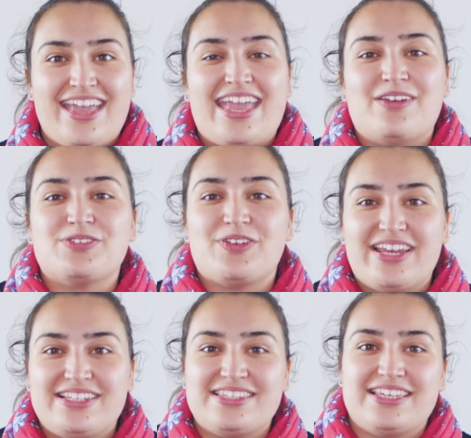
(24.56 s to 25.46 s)
It was
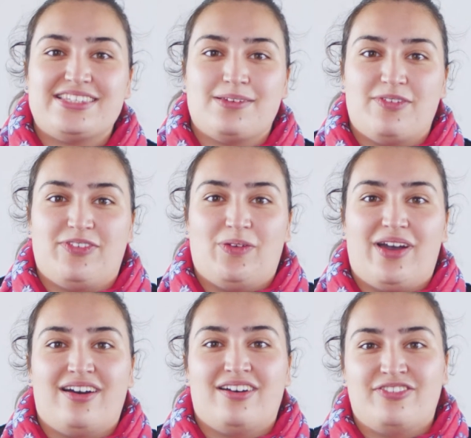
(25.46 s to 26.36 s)
great to see some of you
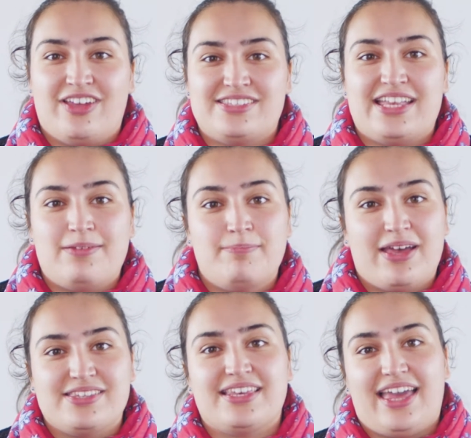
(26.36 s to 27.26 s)
at our first in
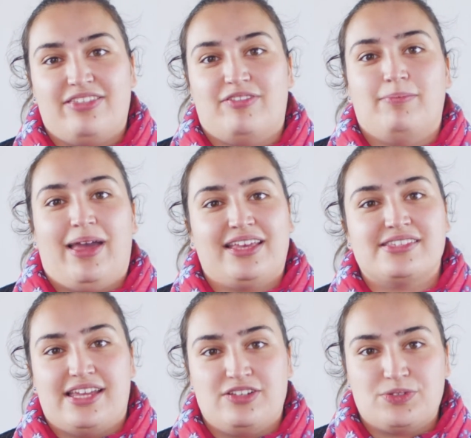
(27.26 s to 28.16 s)
person gathering back at
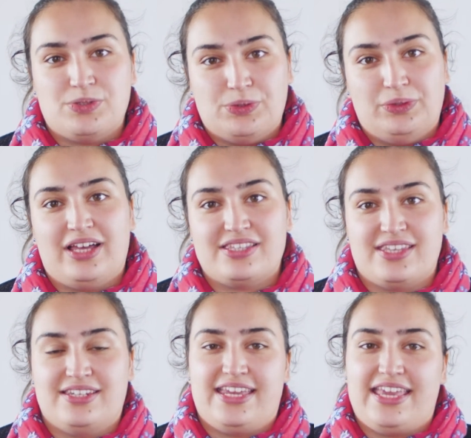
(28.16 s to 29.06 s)
Central Hall last
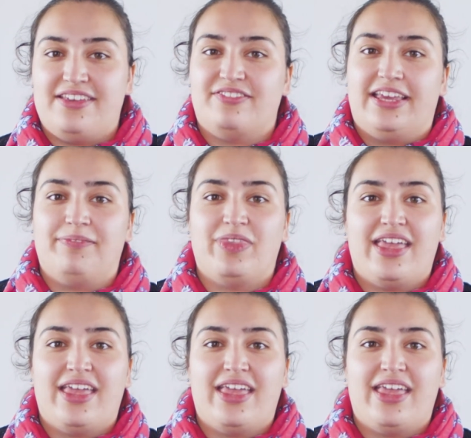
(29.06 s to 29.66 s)
Sunday evening,